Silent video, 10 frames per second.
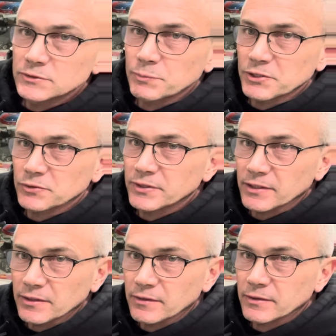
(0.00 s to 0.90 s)
special
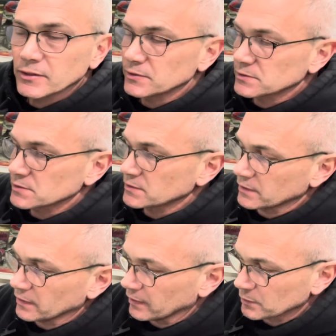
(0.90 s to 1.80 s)
technique there, just a
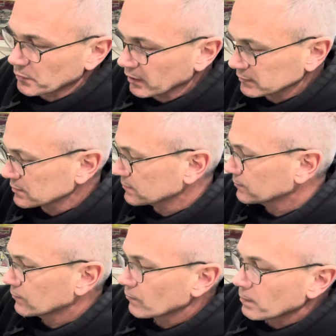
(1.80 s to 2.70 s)
steady hand and practice.
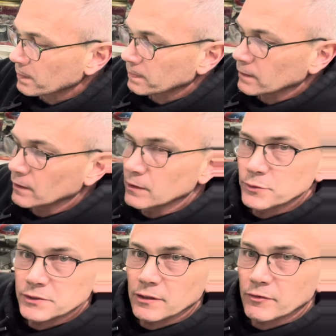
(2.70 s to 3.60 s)

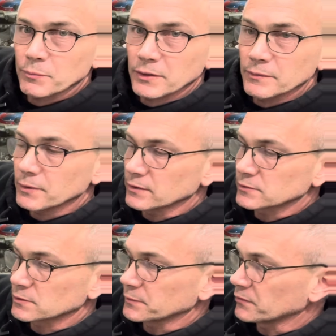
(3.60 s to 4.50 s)
We still have our play button. It's going to be